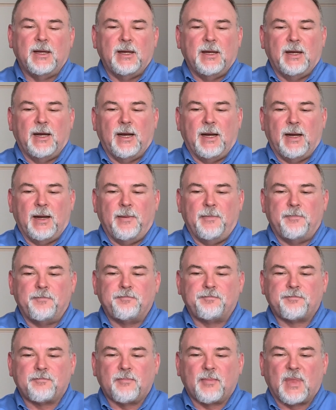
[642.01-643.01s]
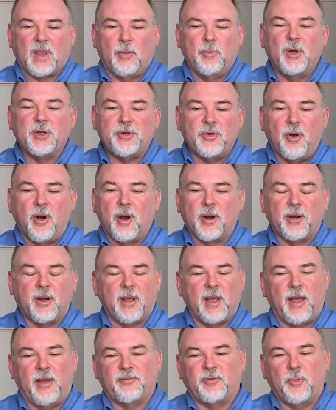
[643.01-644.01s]
But you are going
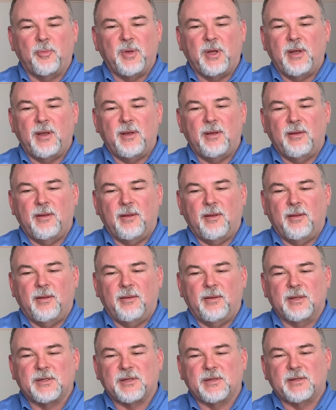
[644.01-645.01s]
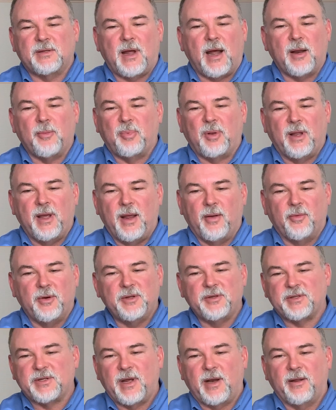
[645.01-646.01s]
to have to this is not a plan where
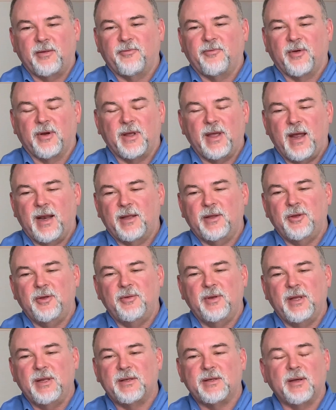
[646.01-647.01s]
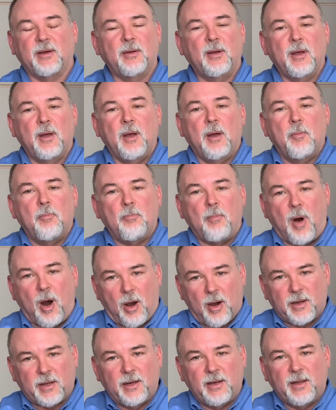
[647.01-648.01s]
you set it and forget it. You need to
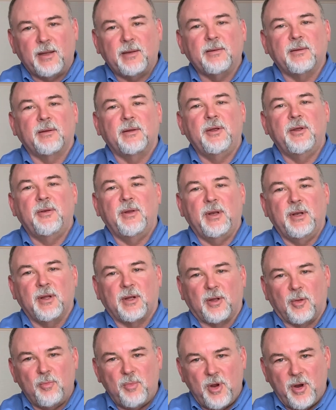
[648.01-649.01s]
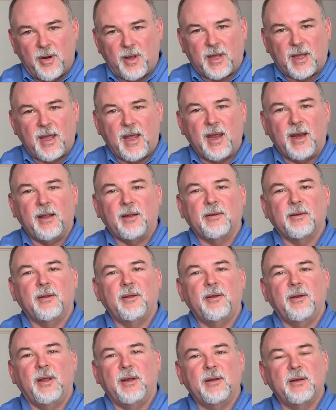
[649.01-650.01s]
market it. You need to communicate it.
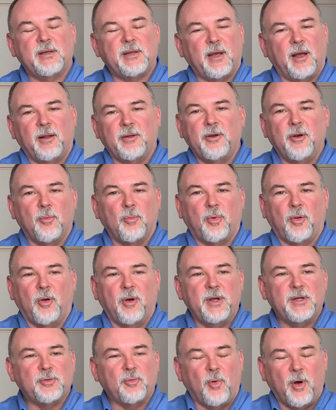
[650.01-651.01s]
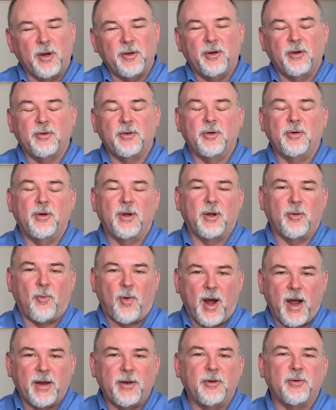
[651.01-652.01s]
You need to tell your employees what you're doing,
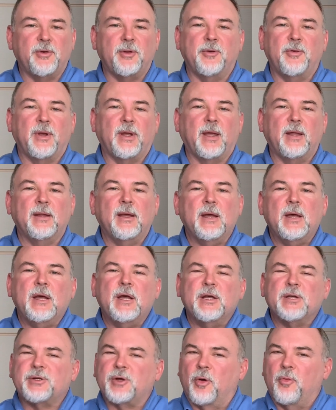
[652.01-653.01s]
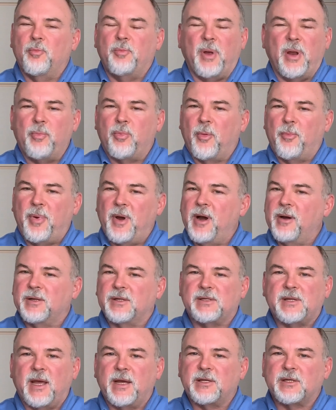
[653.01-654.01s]
why you're doing it. So be prepared to
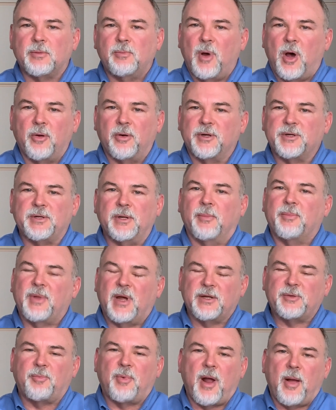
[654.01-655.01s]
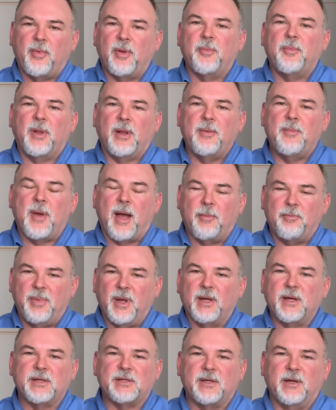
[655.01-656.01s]
take some ownership. That's probably my
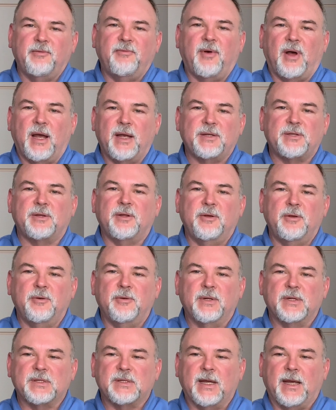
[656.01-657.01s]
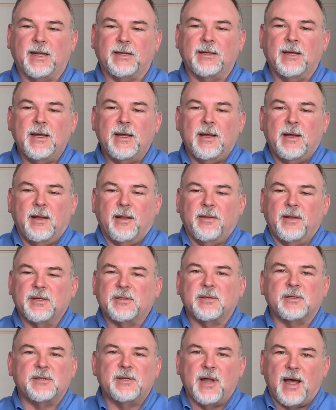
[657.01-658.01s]
biggest advice to you, is that this
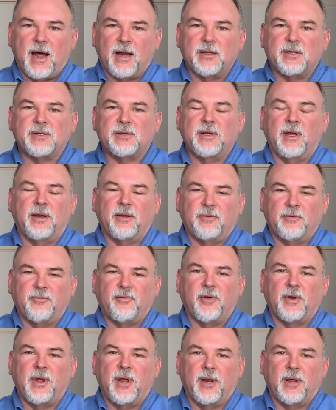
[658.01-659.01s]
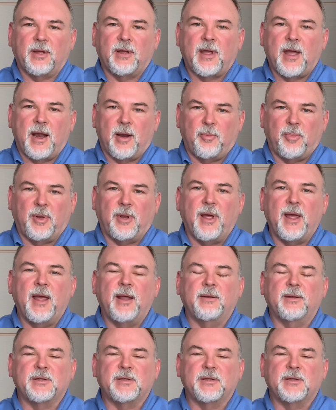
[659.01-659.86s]
is not a set it, forget it kind of plan.